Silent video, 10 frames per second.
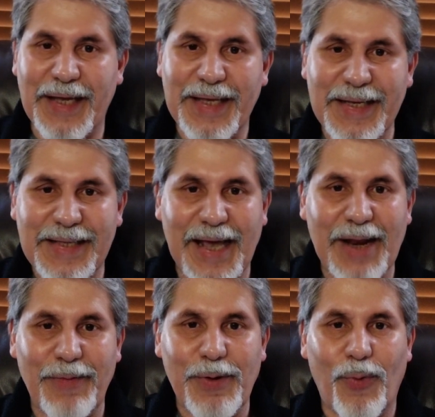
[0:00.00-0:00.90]
I get that
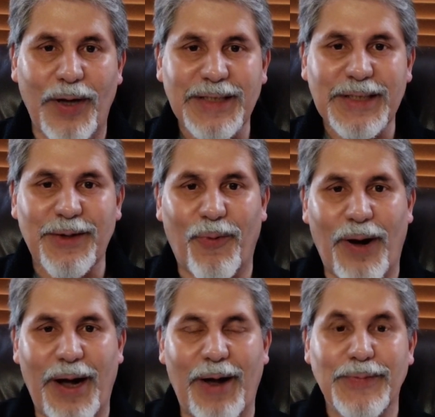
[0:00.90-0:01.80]
every once in a
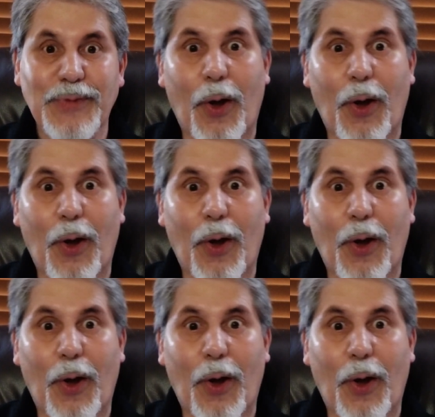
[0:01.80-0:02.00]
while.